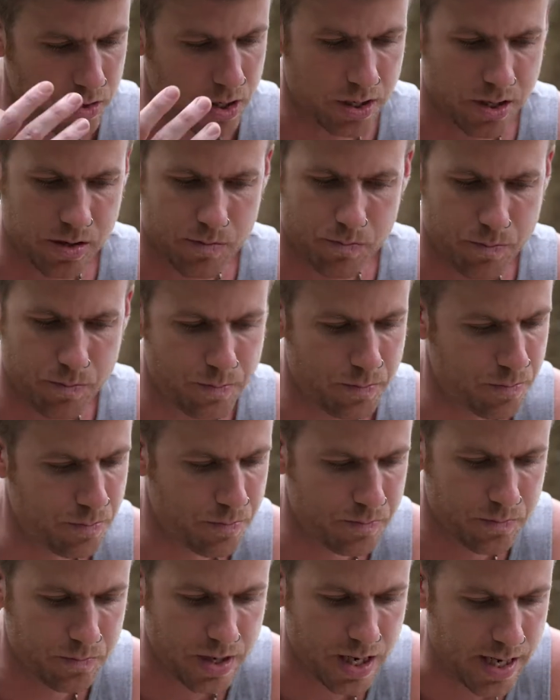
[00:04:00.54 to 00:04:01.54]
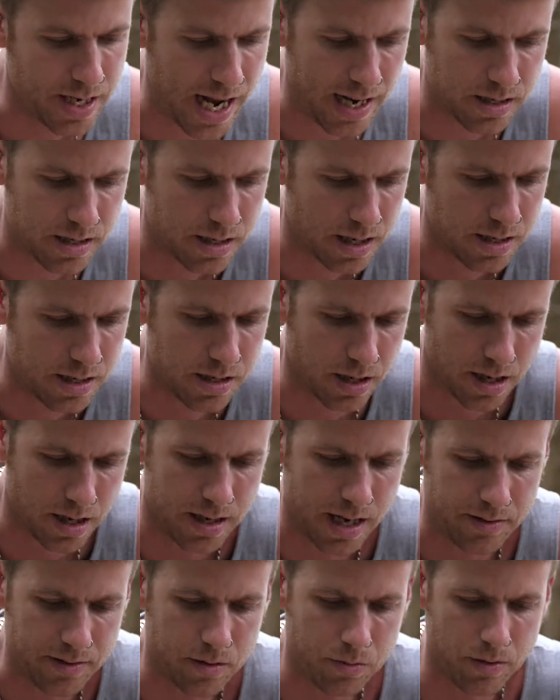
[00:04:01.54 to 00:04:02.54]
just connected. I
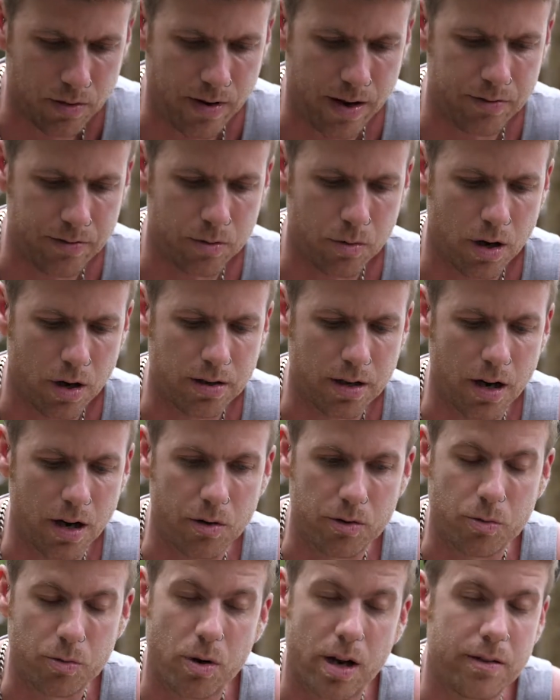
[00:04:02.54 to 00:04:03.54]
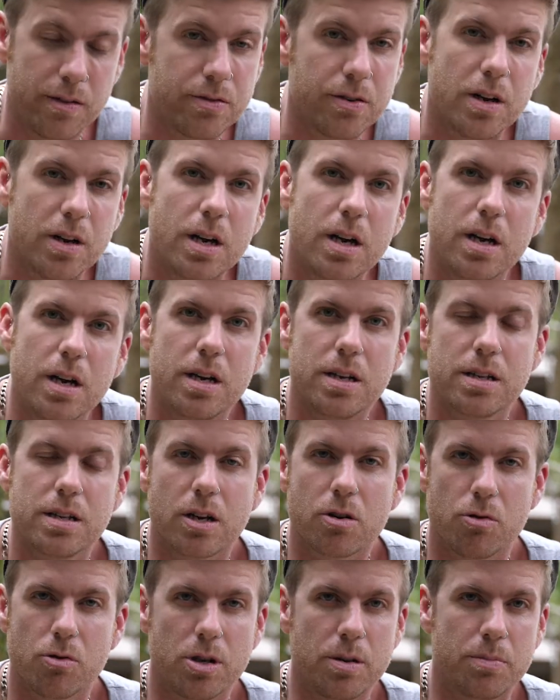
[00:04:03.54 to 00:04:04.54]
connected with everyone that I was with, the
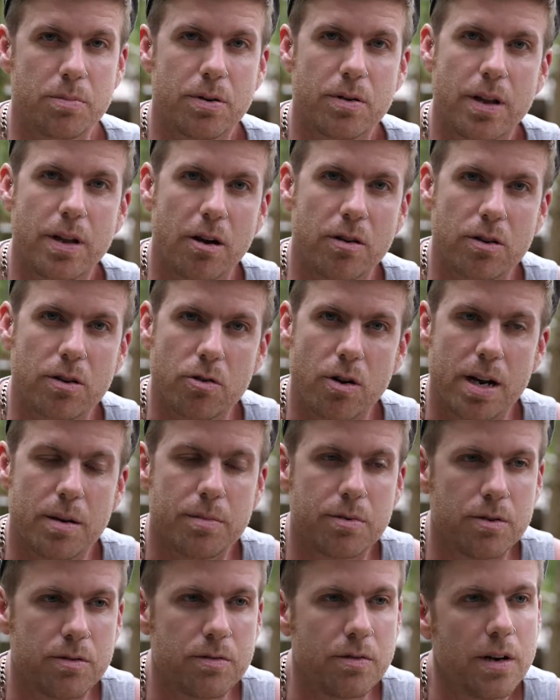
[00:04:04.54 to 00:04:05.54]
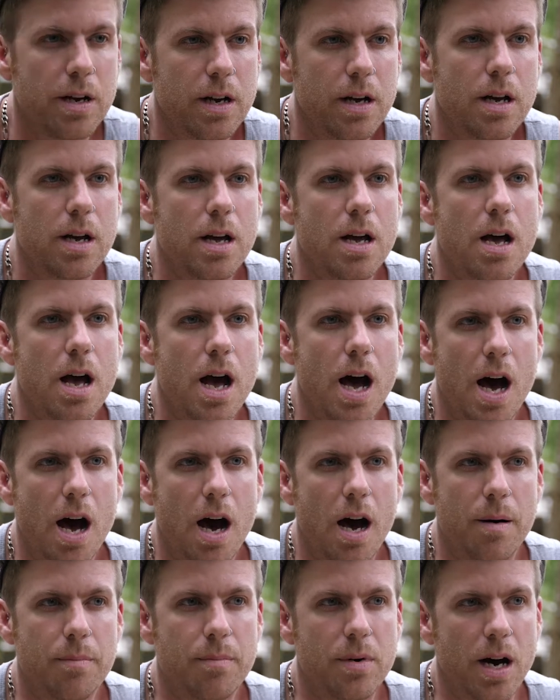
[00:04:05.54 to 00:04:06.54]
group, they're incredible,
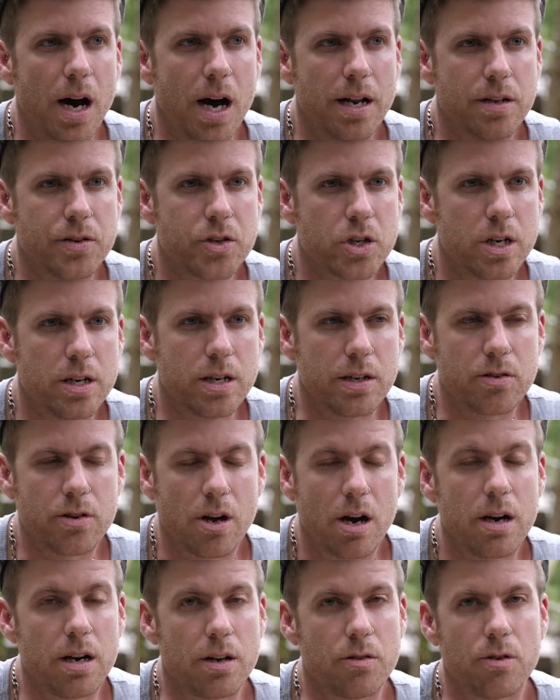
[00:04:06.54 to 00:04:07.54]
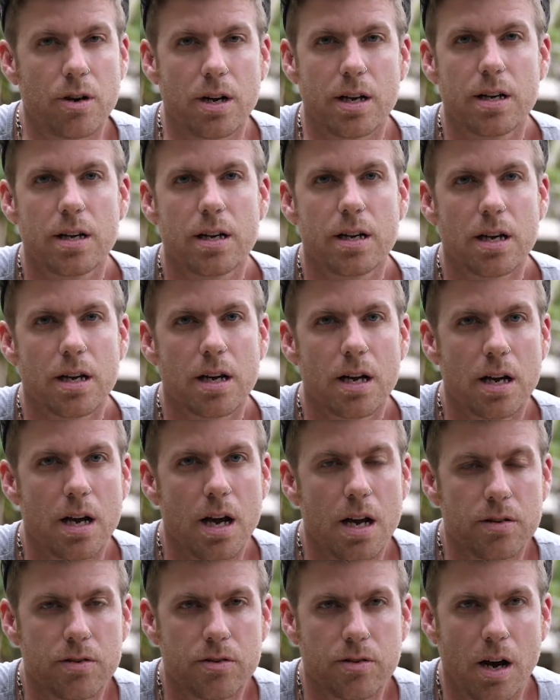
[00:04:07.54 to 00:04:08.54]
and the journey started really.
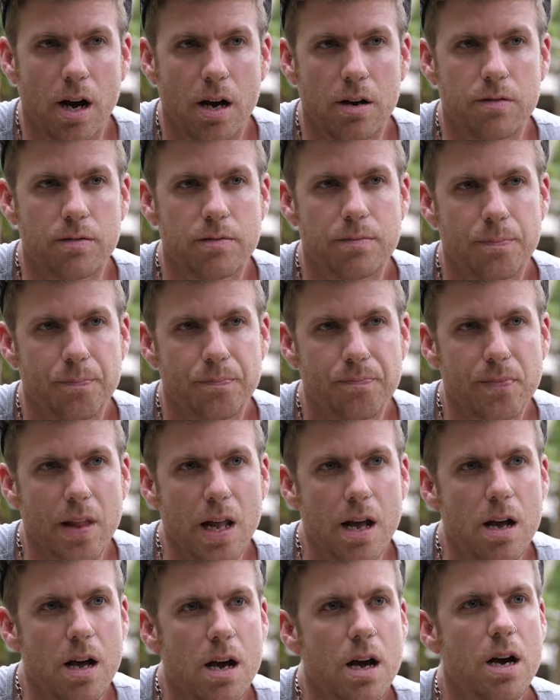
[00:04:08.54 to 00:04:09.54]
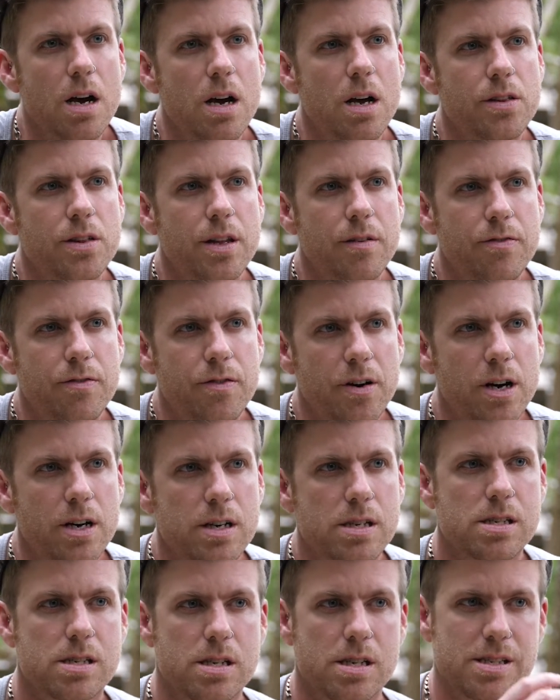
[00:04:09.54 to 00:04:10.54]
So the
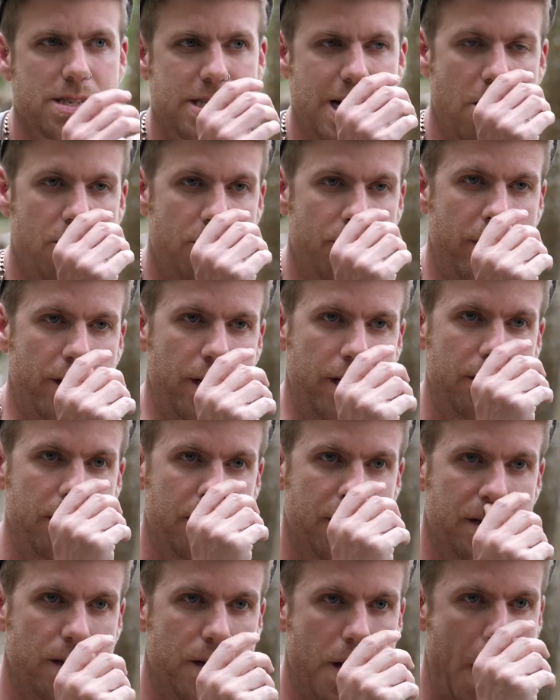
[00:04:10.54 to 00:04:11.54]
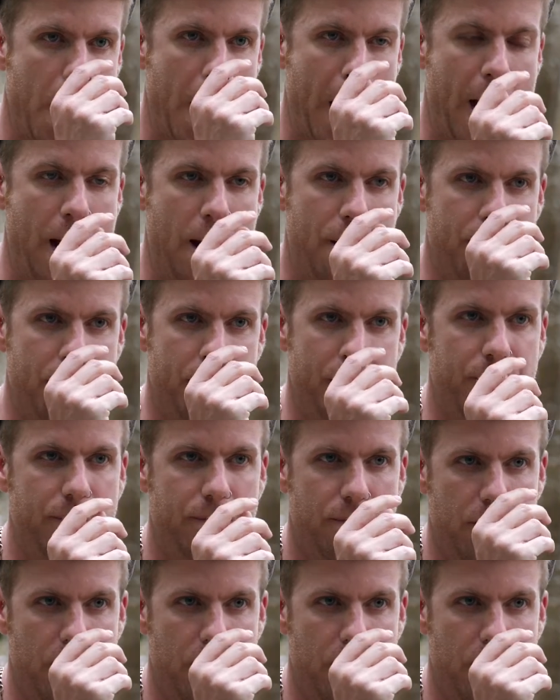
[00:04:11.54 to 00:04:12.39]
first ceremony, I